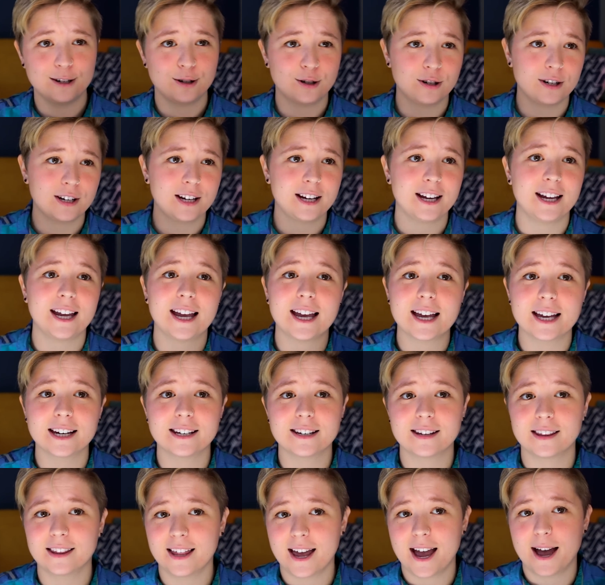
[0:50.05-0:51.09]
she,
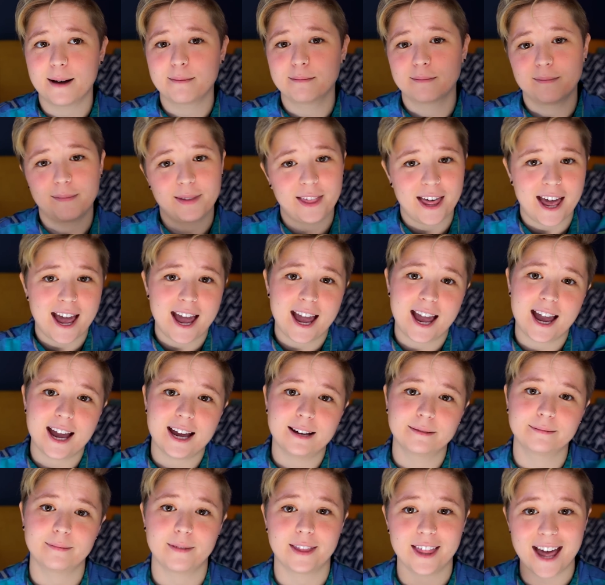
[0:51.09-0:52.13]
it, them,
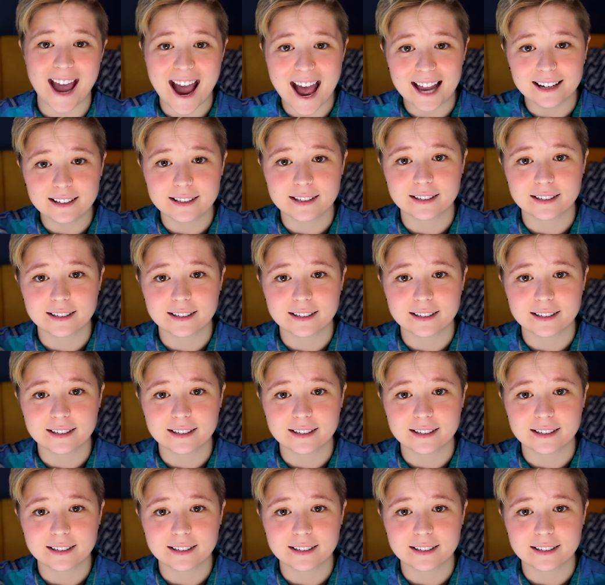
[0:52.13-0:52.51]
they, that.